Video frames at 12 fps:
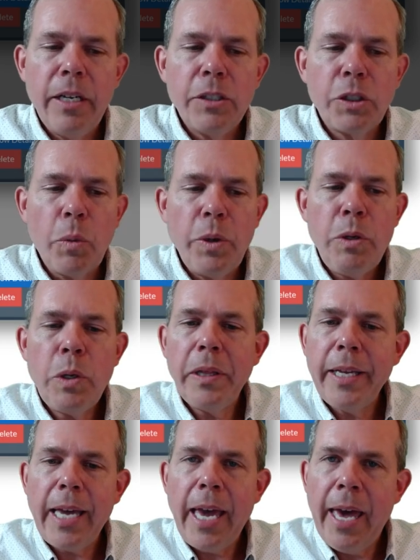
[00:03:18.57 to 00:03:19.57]
So when you
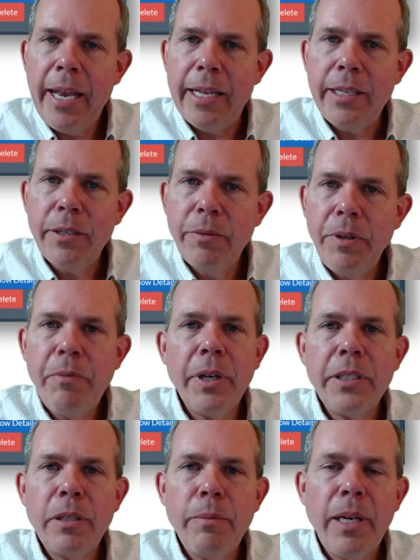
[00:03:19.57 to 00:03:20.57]
click edit, we
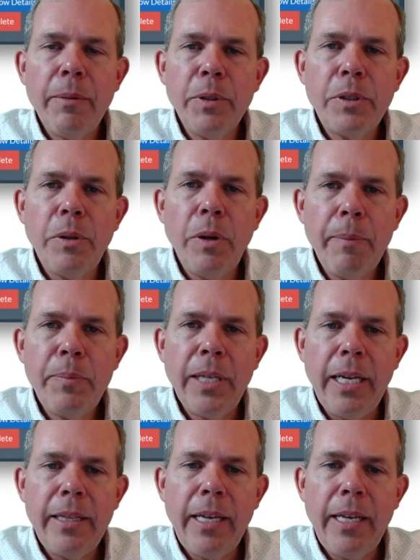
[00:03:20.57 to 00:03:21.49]
want to be able to update